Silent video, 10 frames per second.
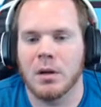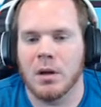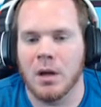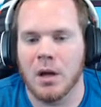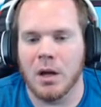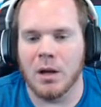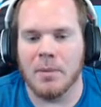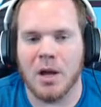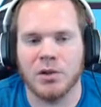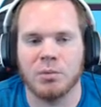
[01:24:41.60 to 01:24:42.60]

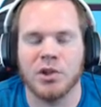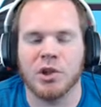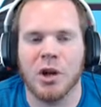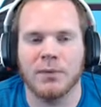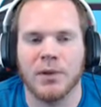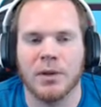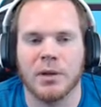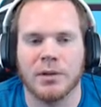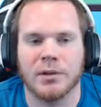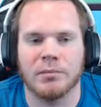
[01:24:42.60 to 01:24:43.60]
I'll switch off
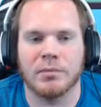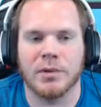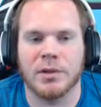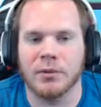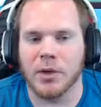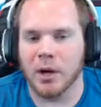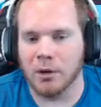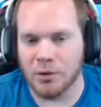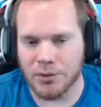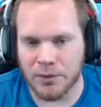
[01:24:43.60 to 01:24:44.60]
the silver
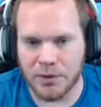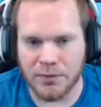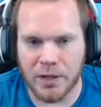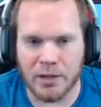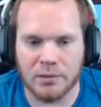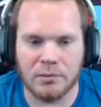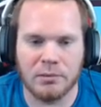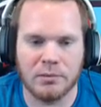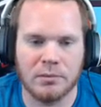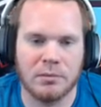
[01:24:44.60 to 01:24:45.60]
arrows for this fight,
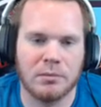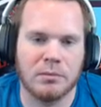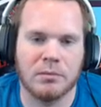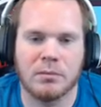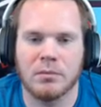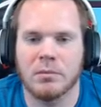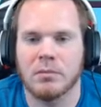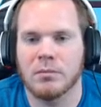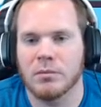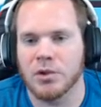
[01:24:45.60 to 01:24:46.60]

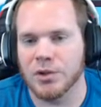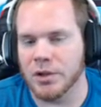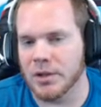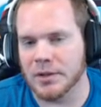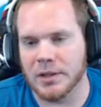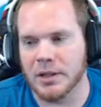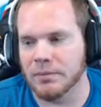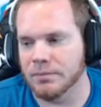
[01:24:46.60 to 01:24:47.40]
just so you can see a